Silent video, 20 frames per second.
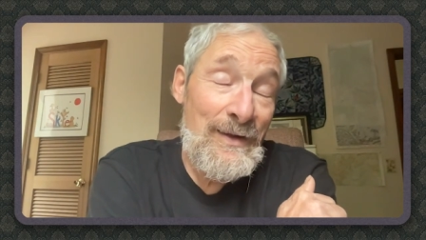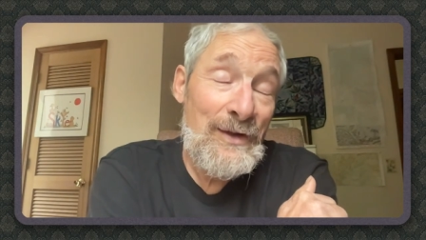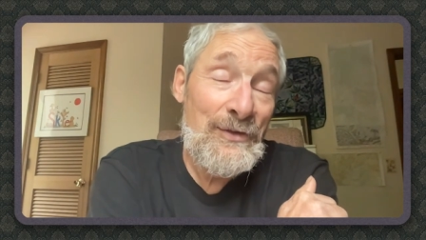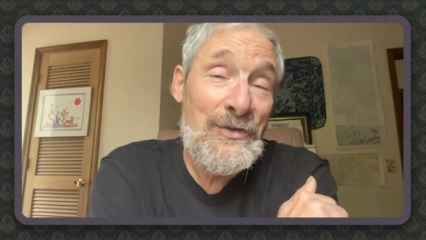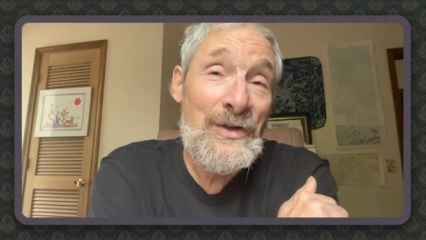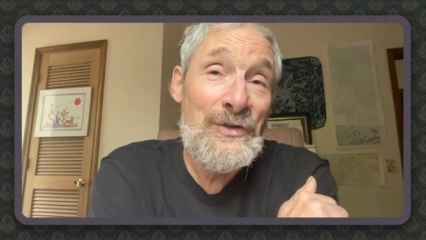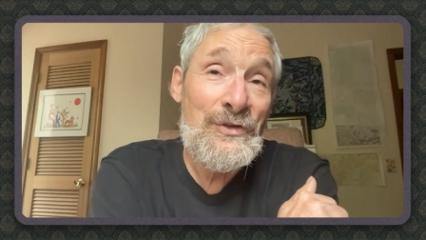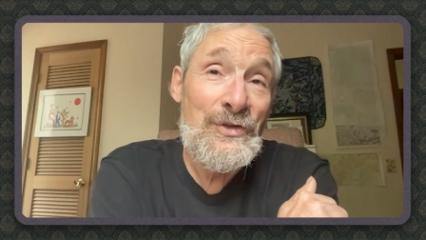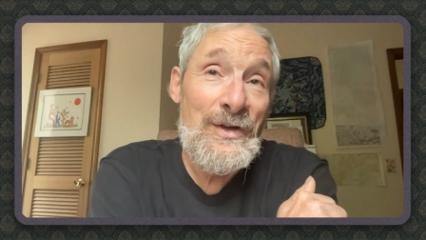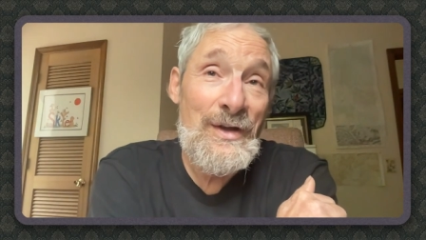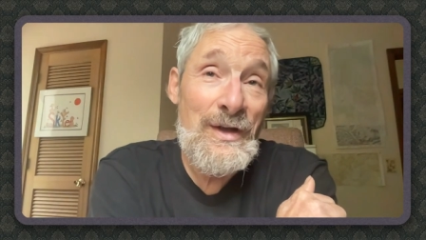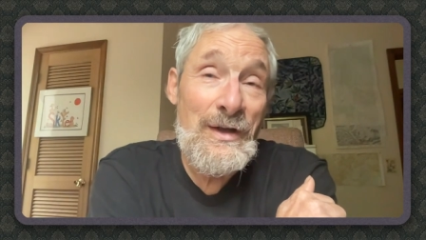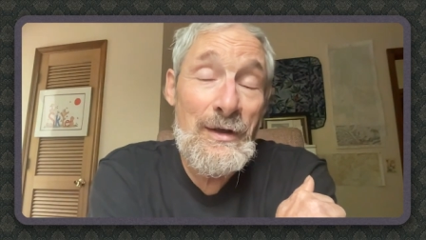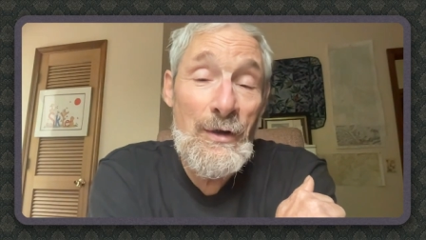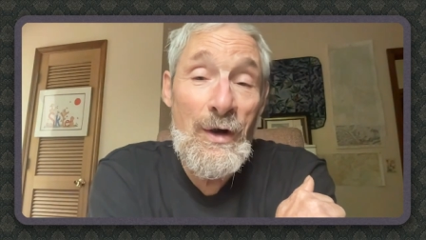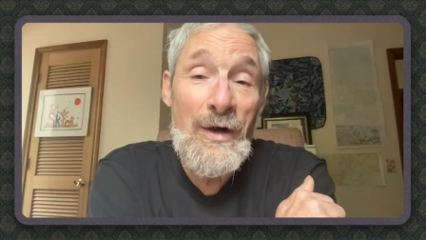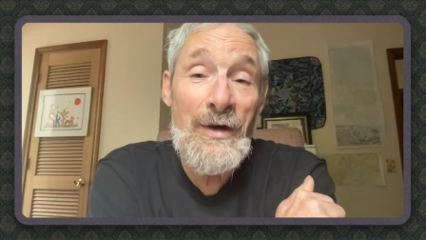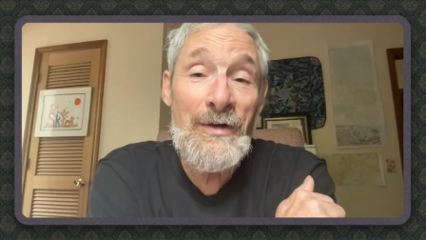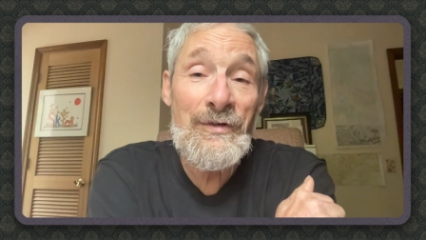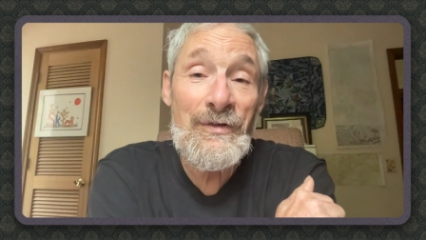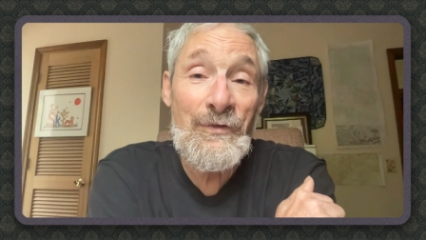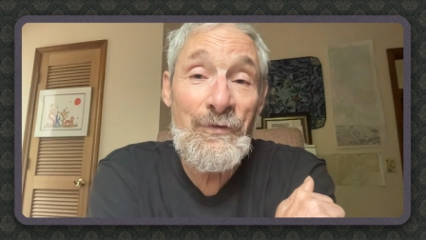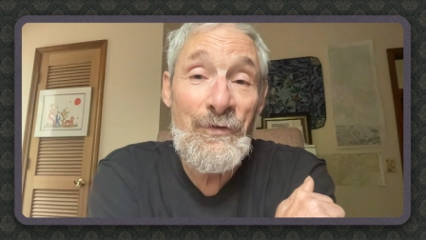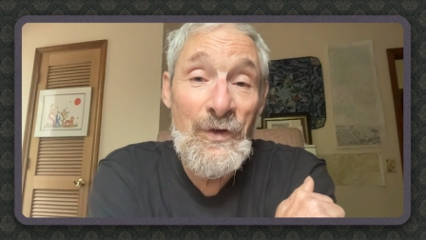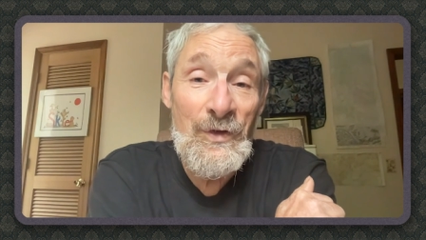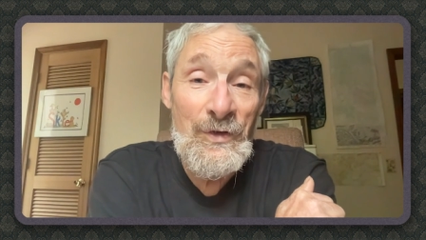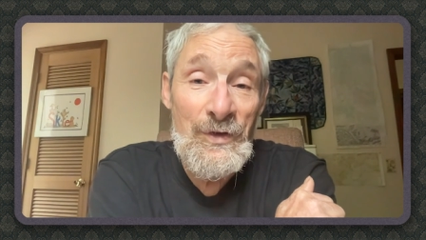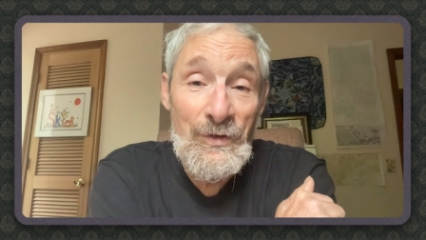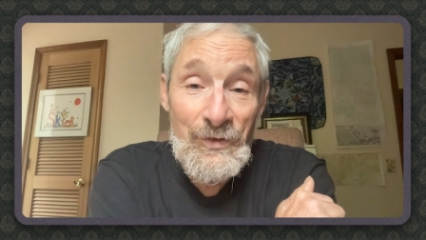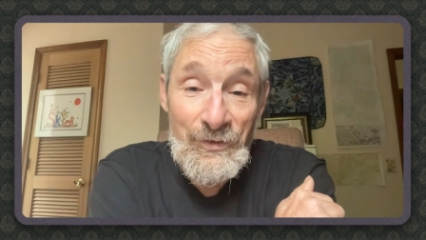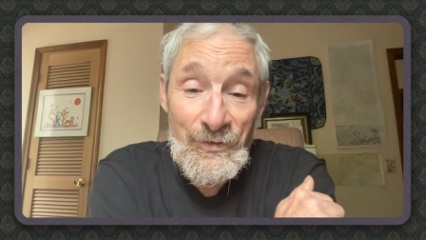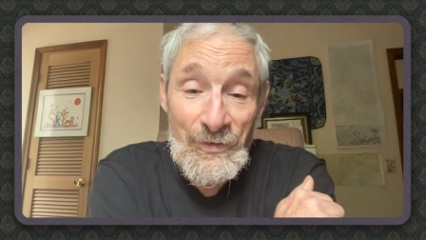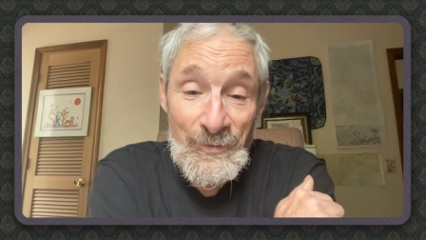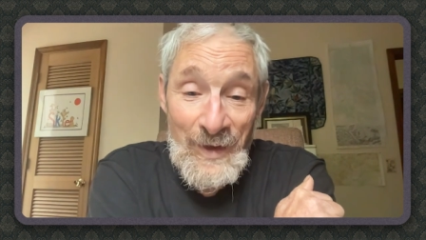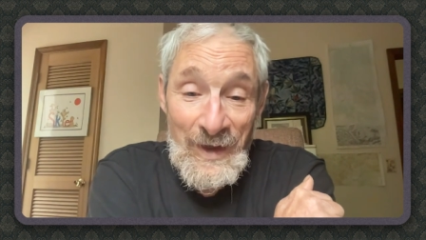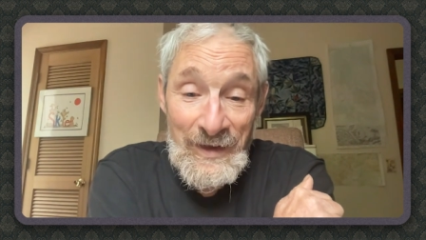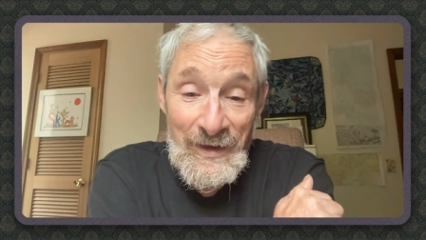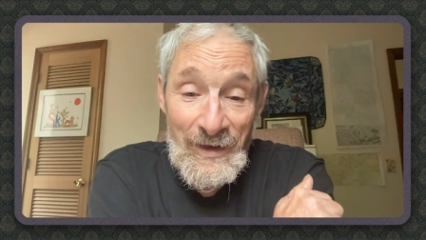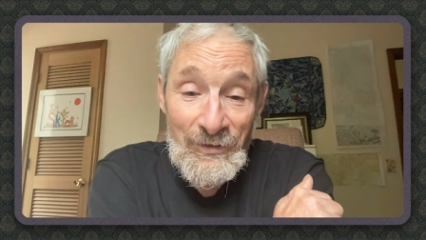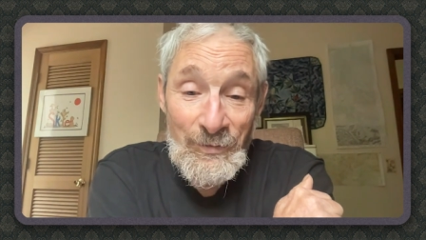essentially the lost photos from
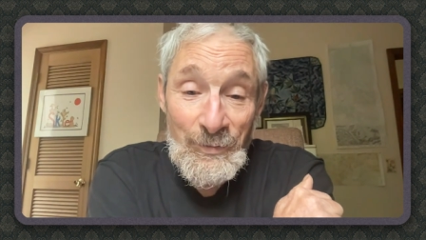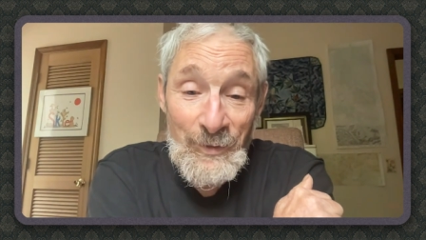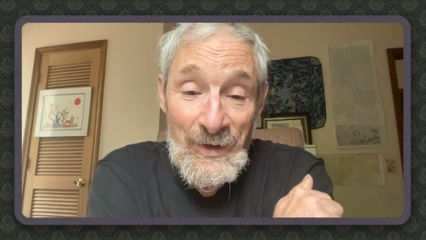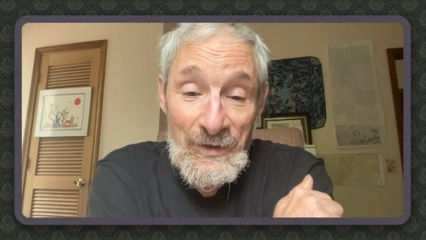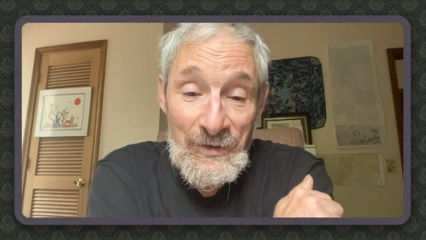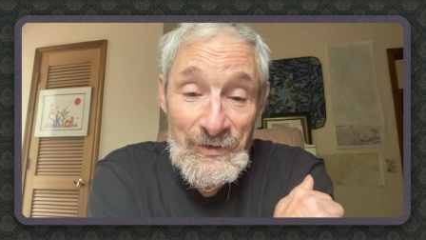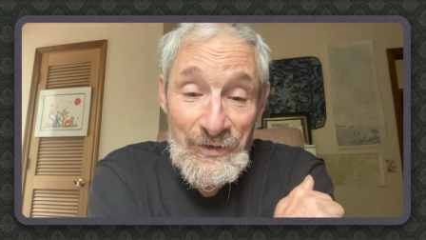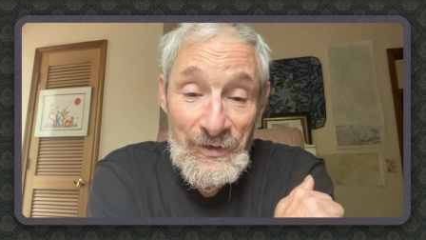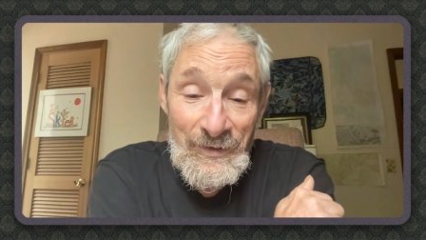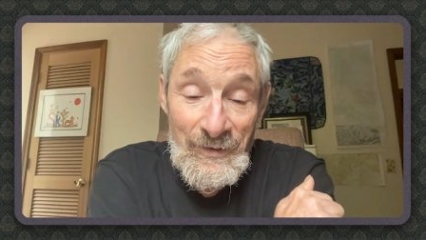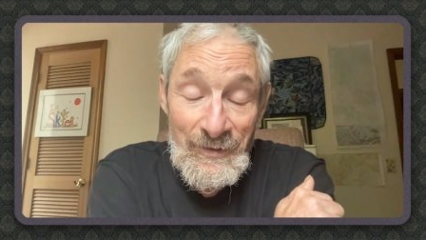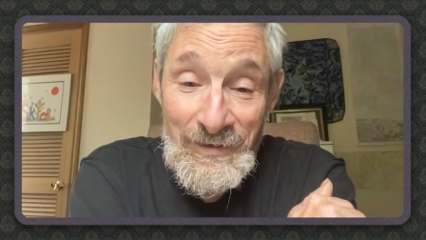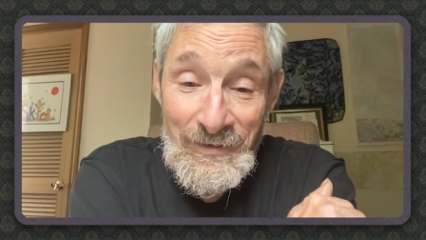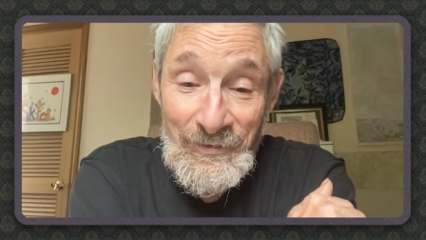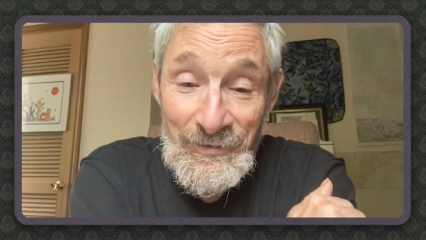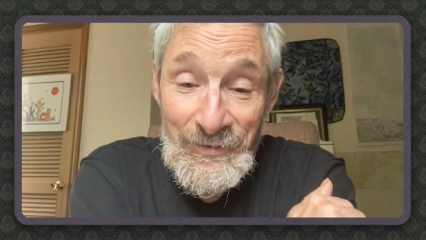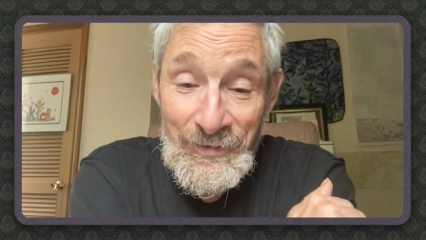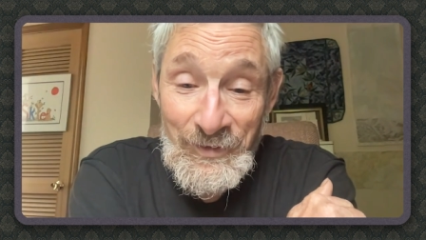that expedition.